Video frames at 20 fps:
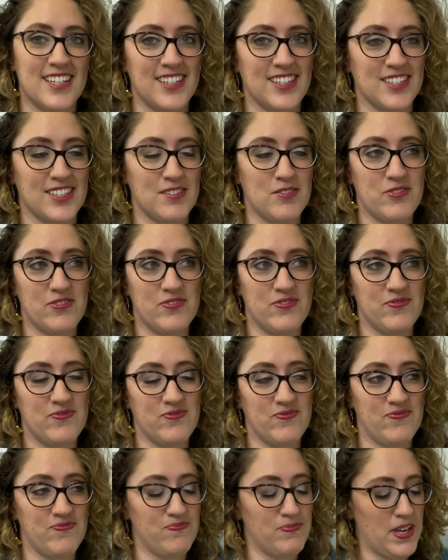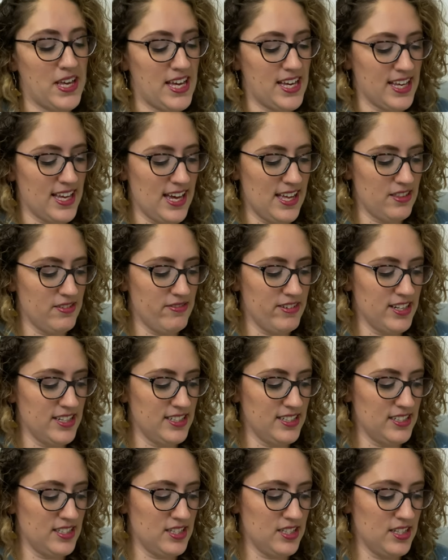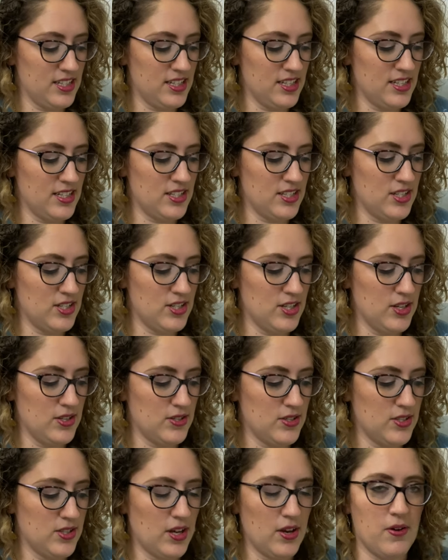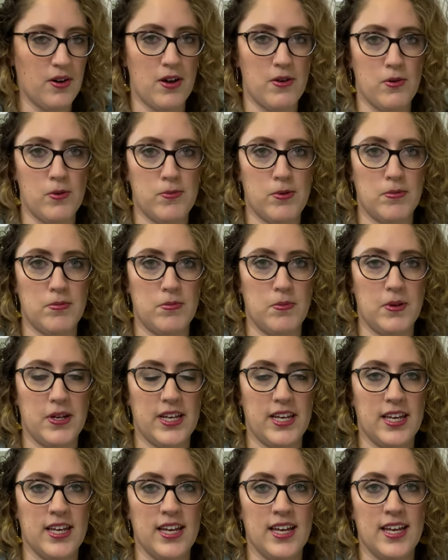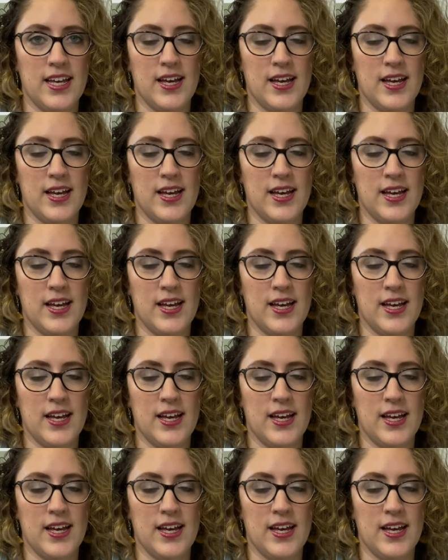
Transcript: good bit of gathering to do, so I will probably